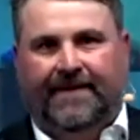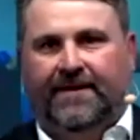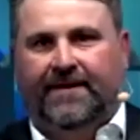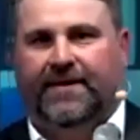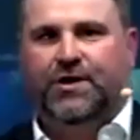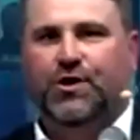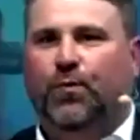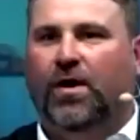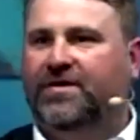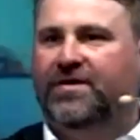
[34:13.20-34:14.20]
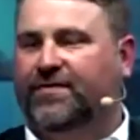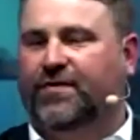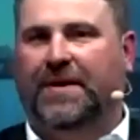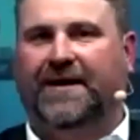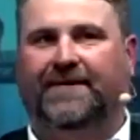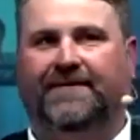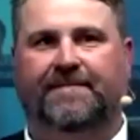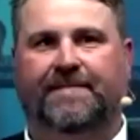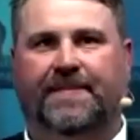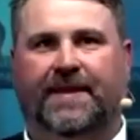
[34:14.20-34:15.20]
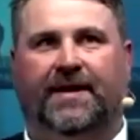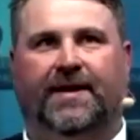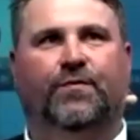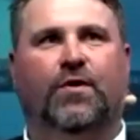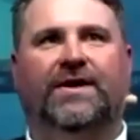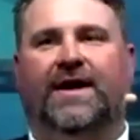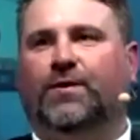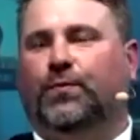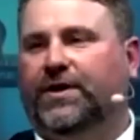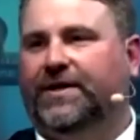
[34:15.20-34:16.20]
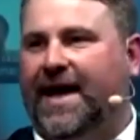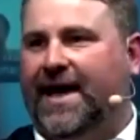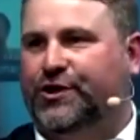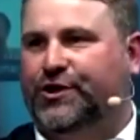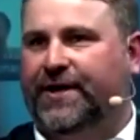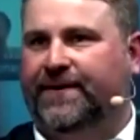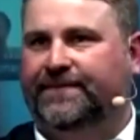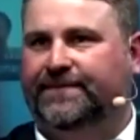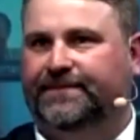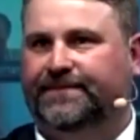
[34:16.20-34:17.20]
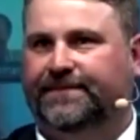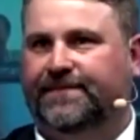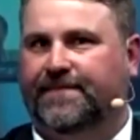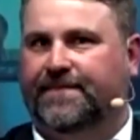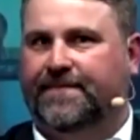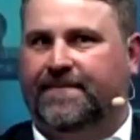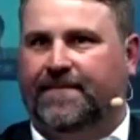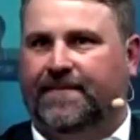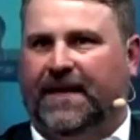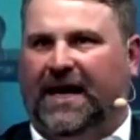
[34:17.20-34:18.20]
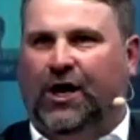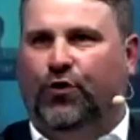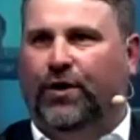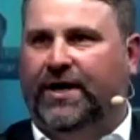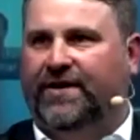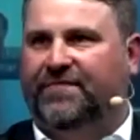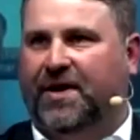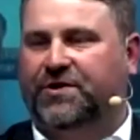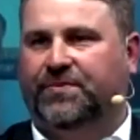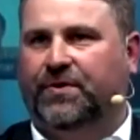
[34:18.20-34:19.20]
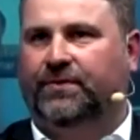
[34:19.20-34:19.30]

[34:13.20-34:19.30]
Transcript: then do one thing for me. And write down the word energy, in green if possible.